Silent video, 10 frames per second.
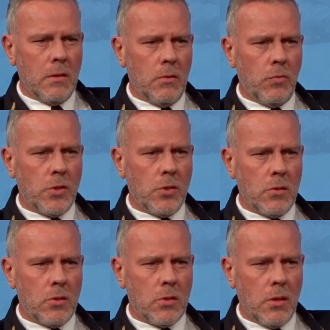The
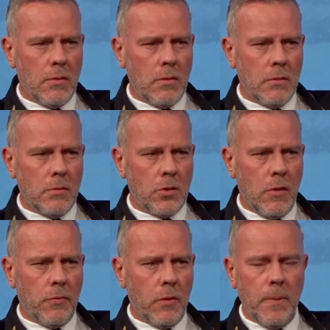Russians
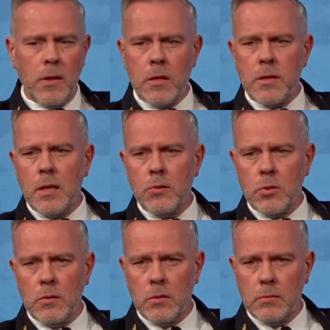suffer about
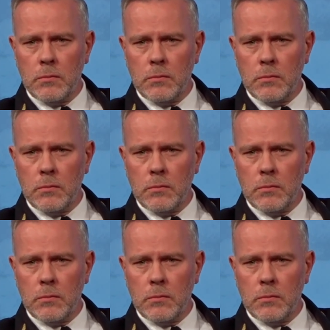1,000